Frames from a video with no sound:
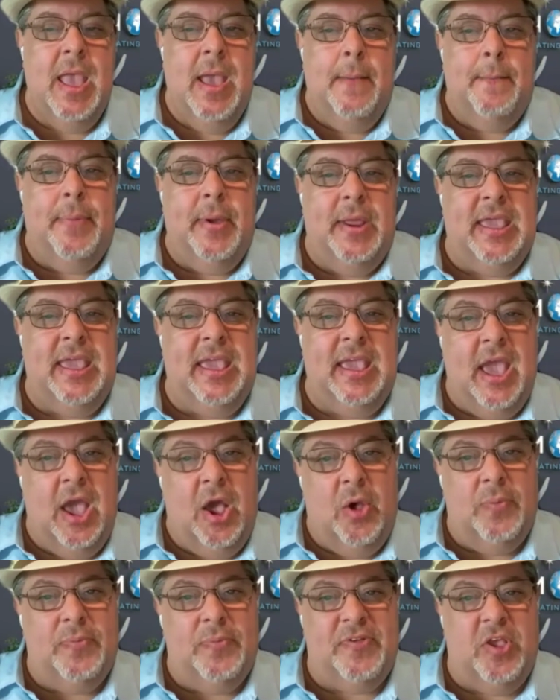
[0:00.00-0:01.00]
yeah. but he
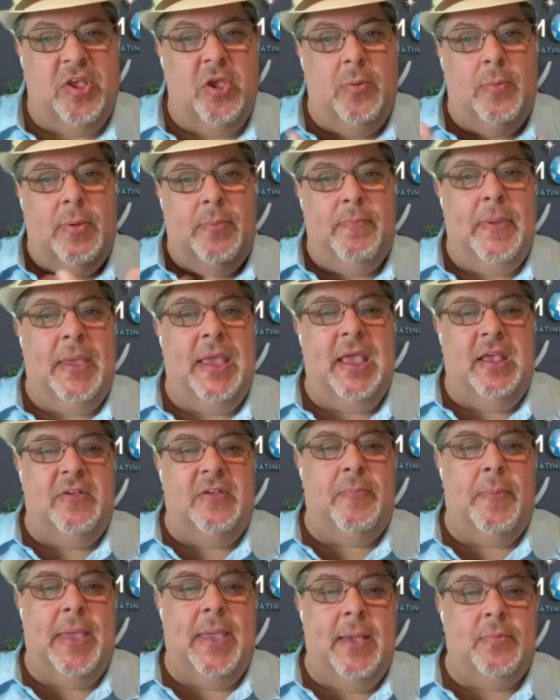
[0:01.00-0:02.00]
helps human
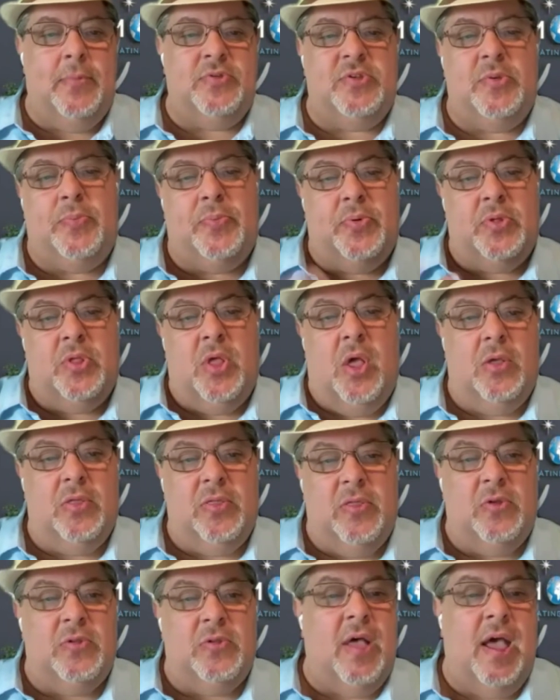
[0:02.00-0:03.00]
beings be able to prolong
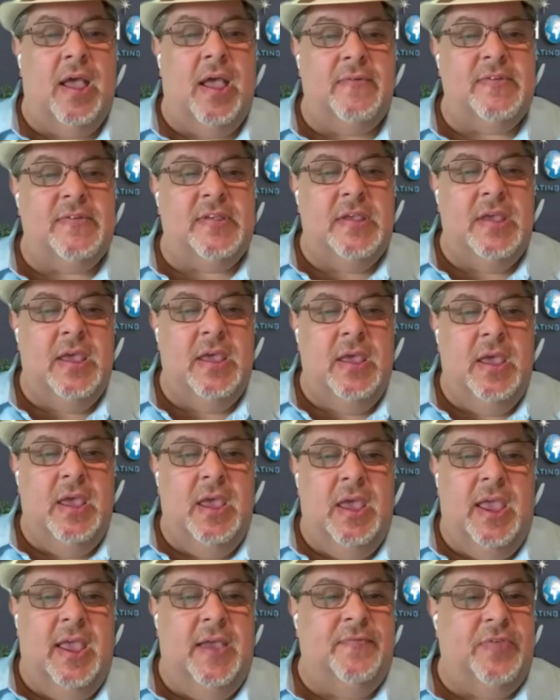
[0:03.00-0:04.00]
their lives
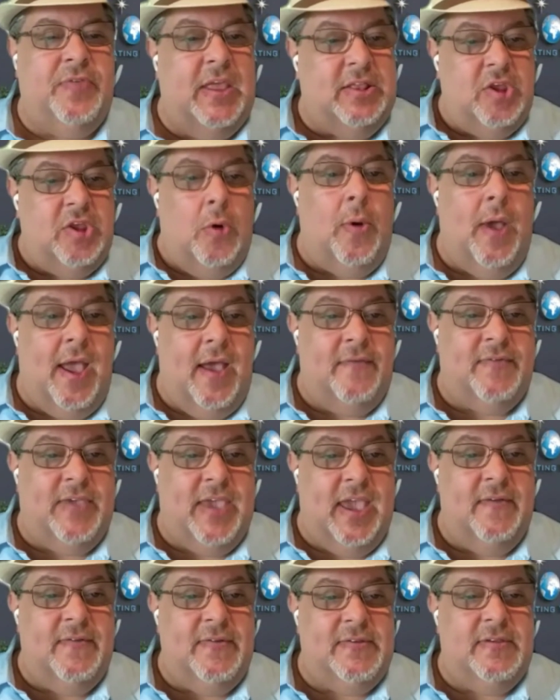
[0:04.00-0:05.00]
if they don't have
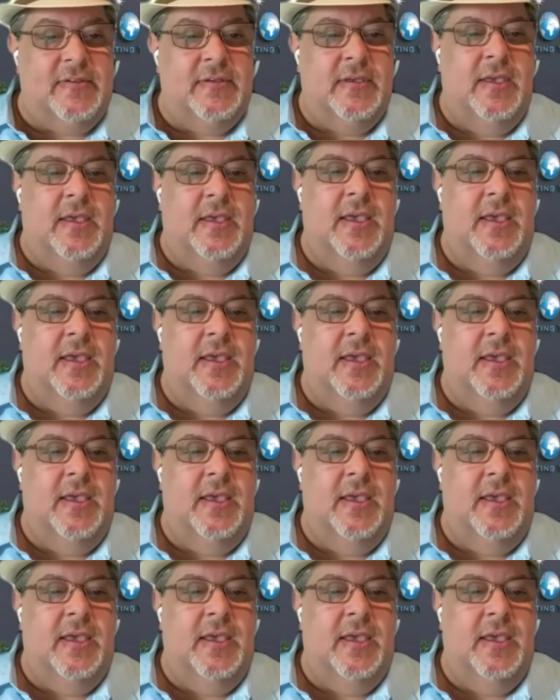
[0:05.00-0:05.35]
gifts.